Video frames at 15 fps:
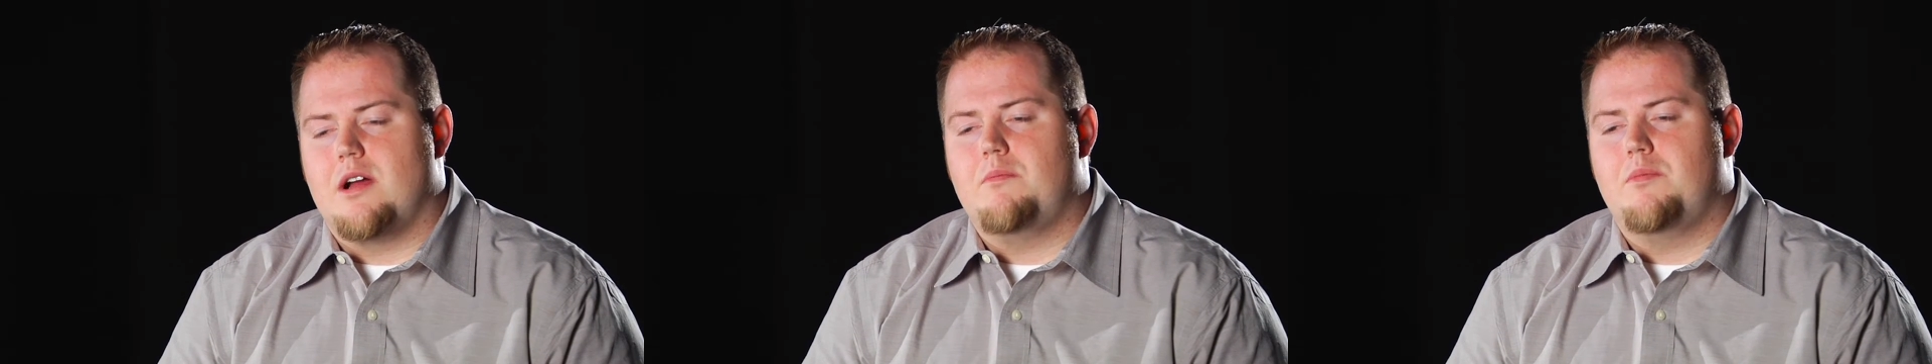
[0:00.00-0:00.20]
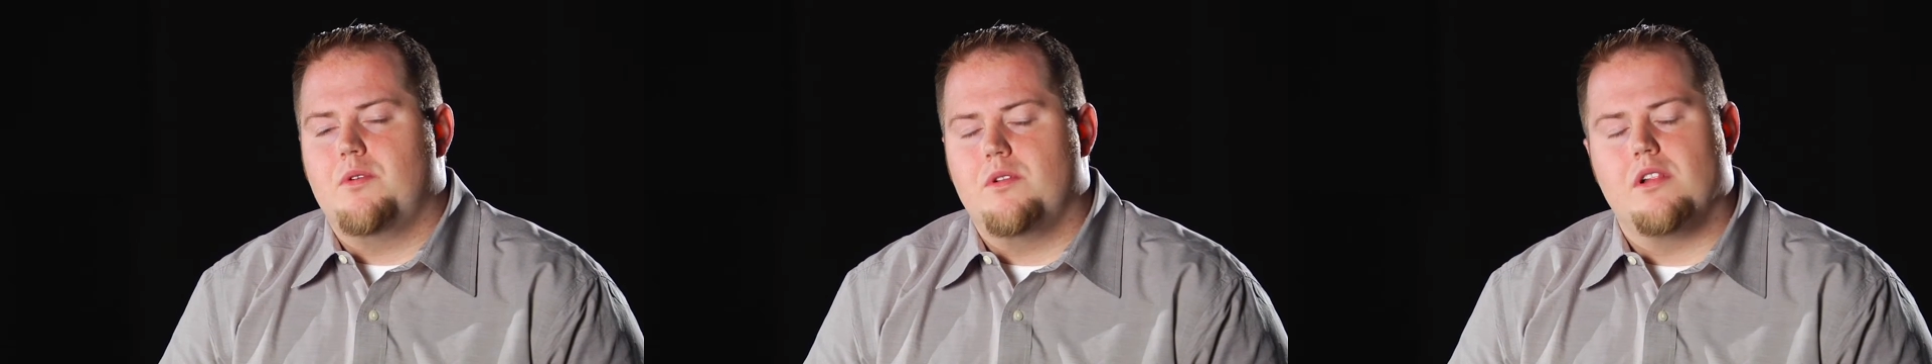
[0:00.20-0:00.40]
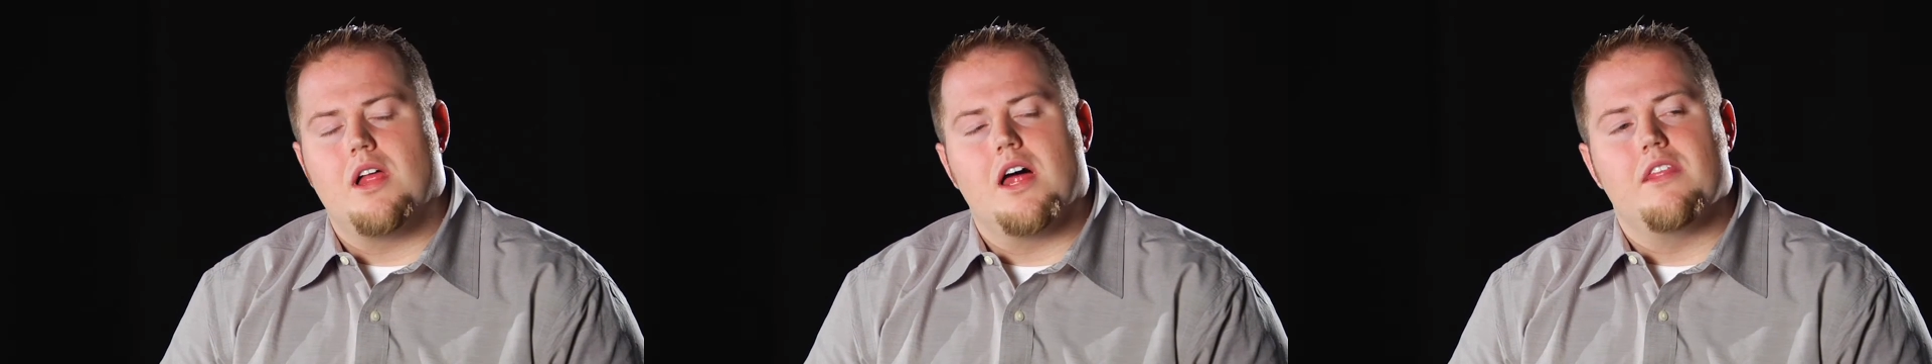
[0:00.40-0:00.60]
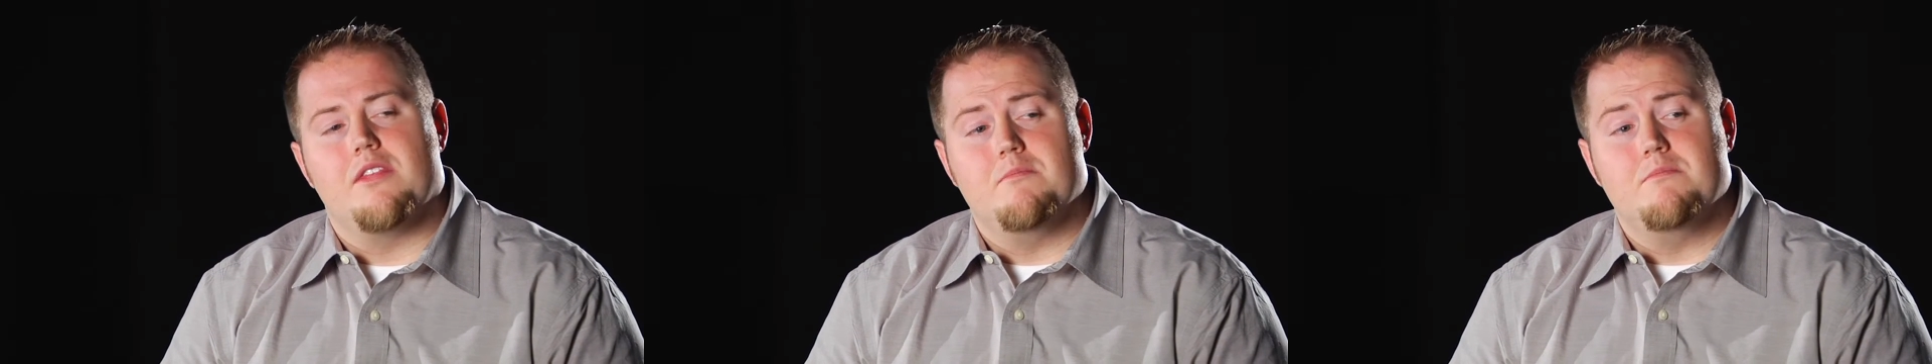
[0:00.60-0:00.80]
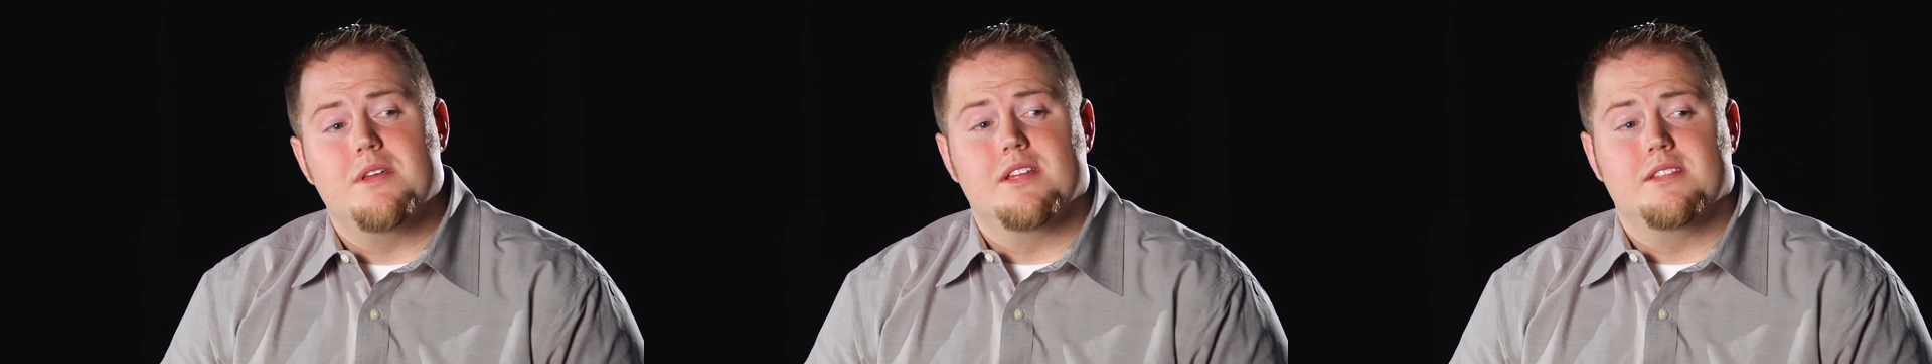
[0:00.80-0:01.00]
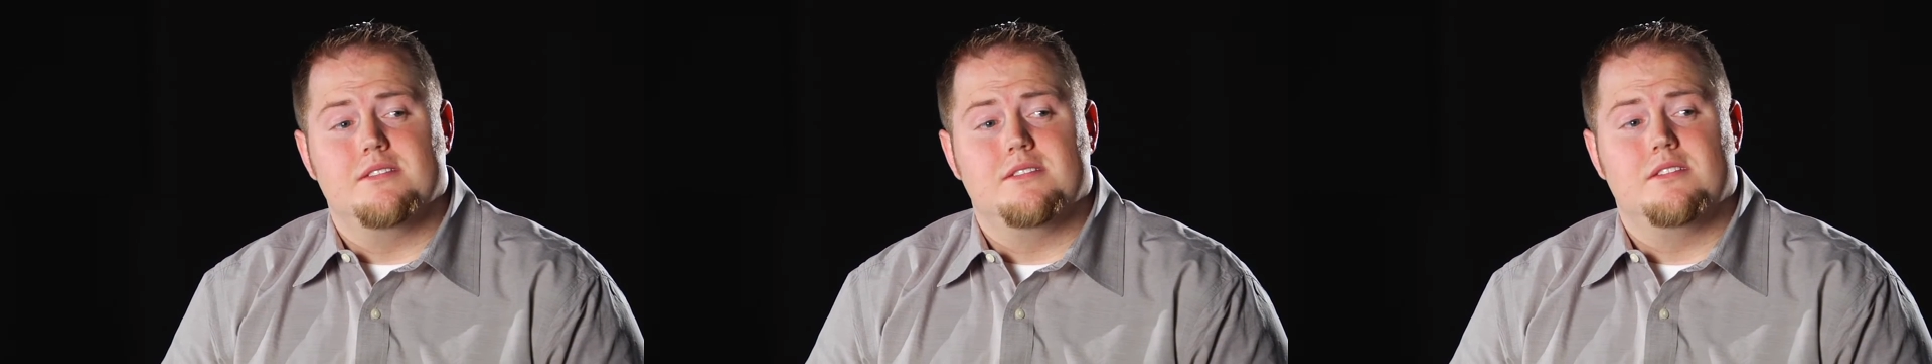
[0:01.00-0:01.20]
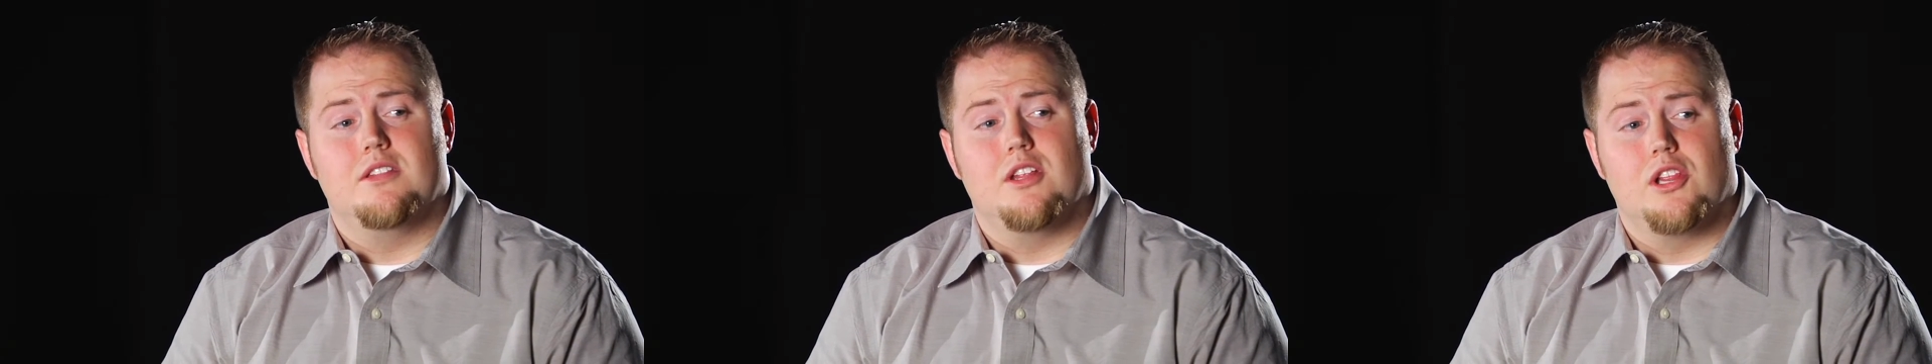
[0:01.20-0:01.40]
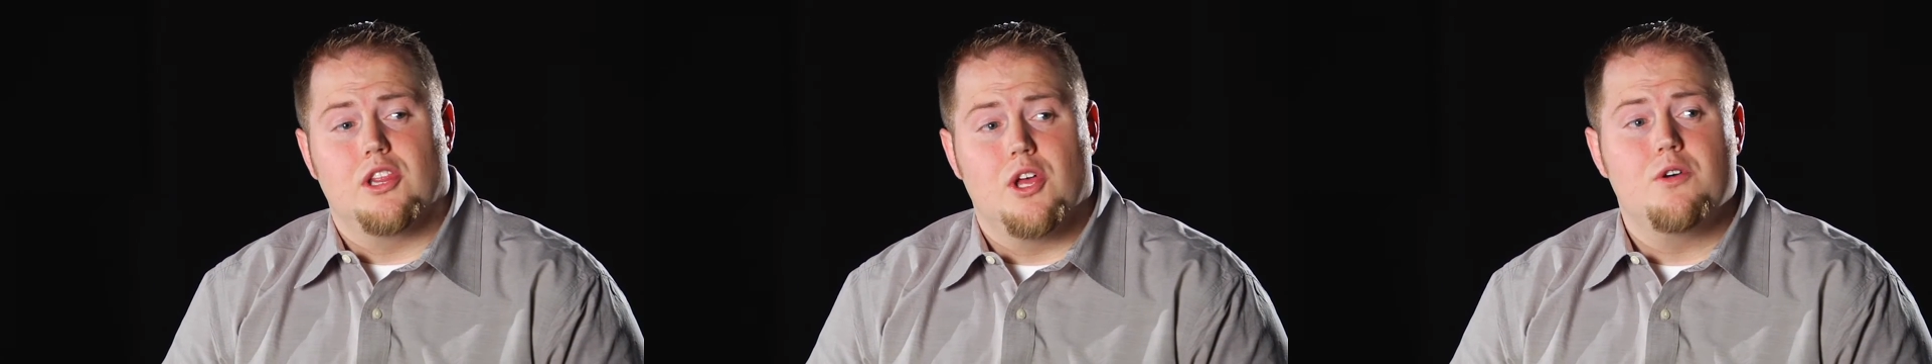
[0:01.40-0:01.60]
I'll pull a lot of
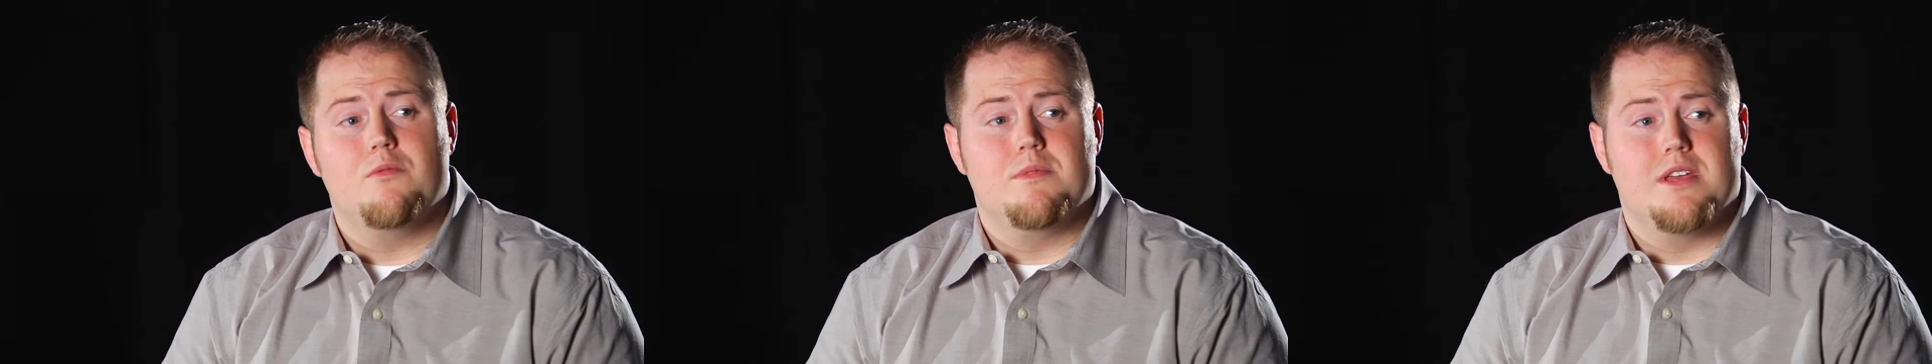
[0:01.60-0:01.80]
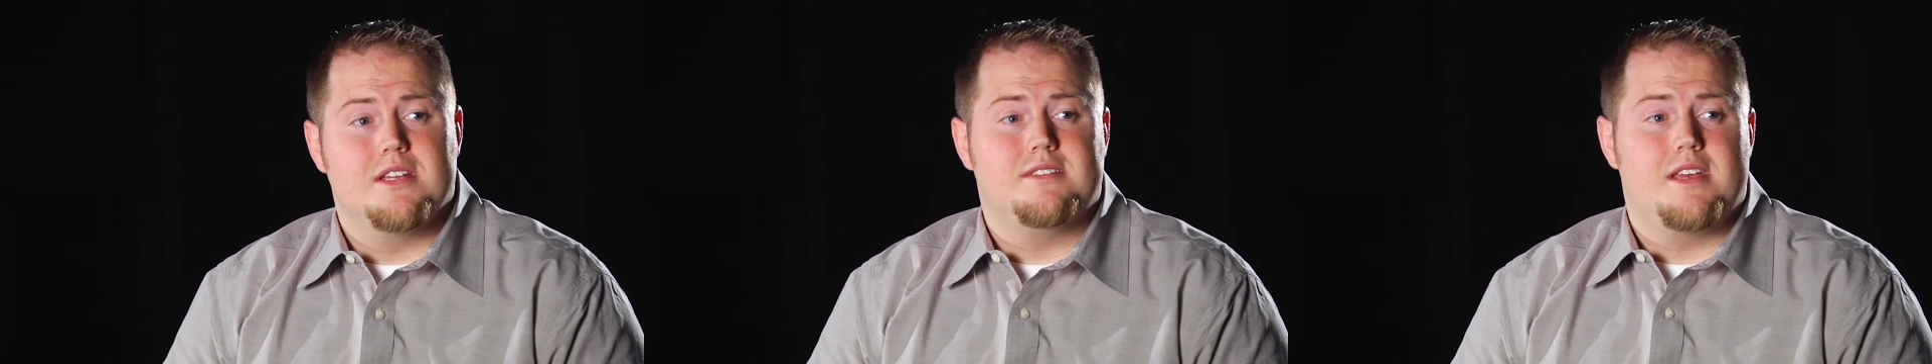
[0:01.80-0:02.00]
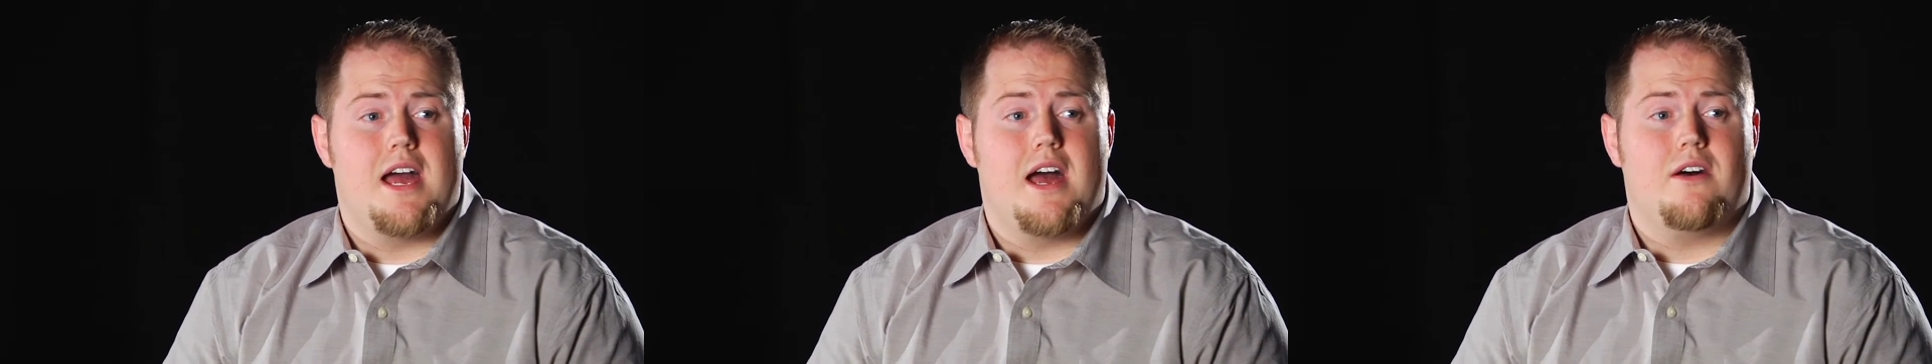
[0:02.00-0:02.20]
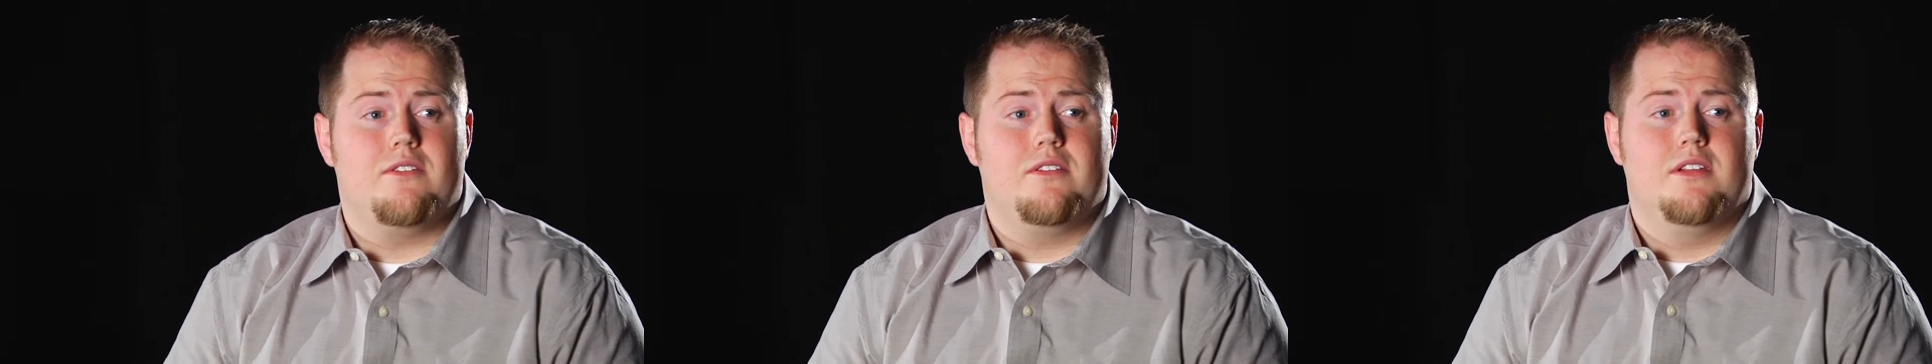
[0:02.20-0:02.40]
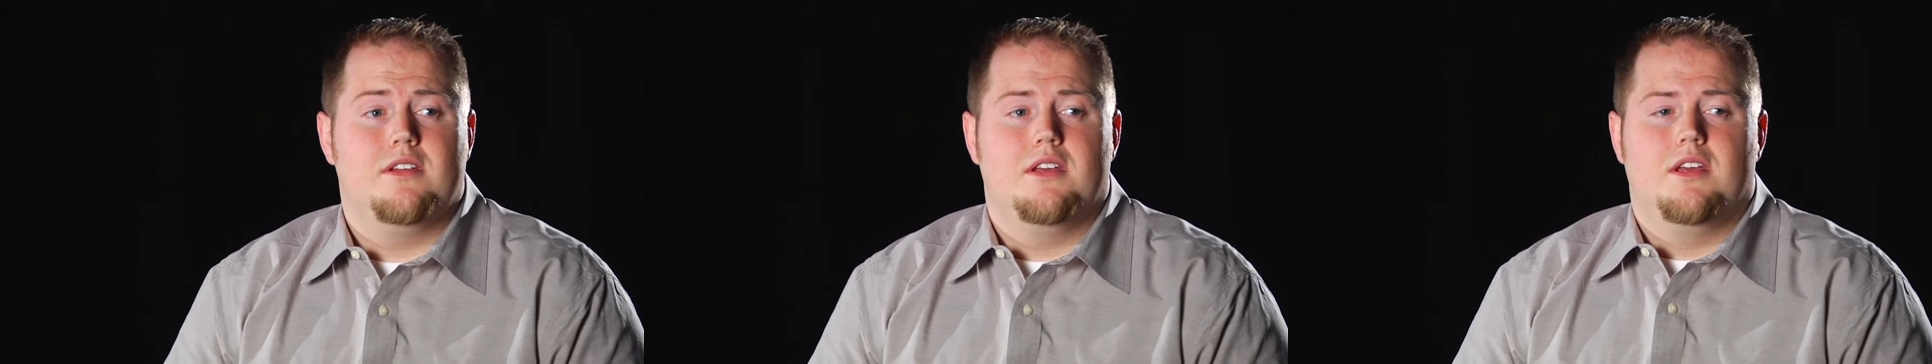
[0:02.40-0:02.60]
the low mids out.